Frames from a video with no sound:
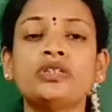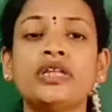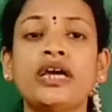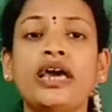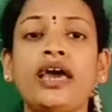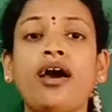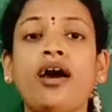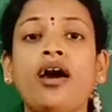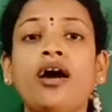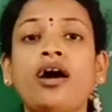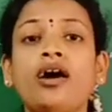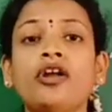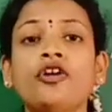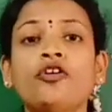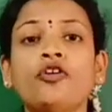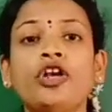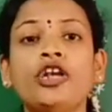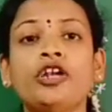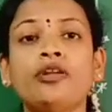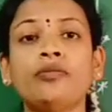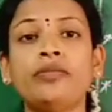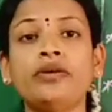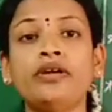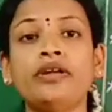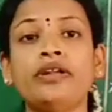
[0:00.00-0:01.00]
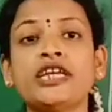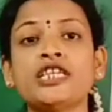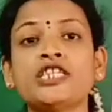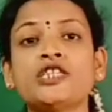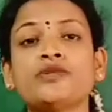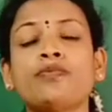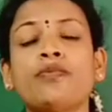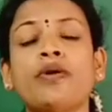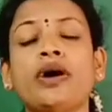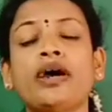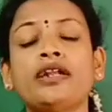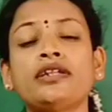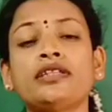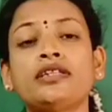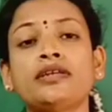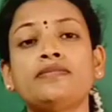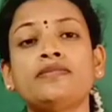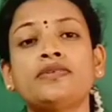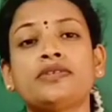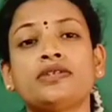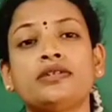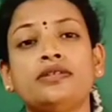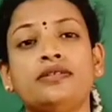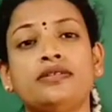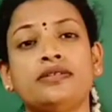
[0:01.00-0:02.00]
they are going to be respired
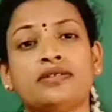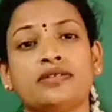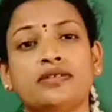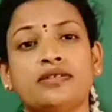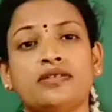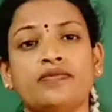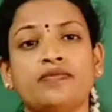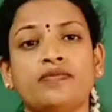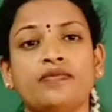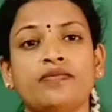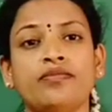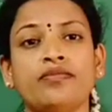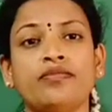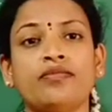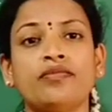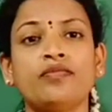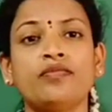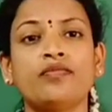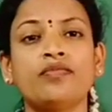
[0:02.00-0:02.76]
themselves.